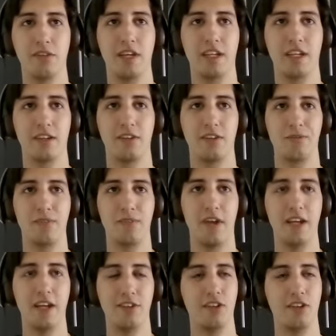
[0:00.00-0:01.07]
like
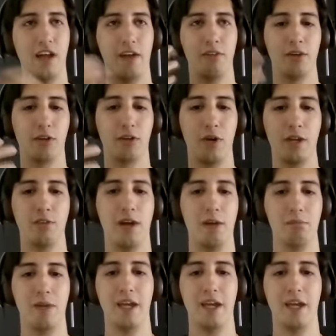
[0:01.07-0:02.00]
I still haven't quite wrapped my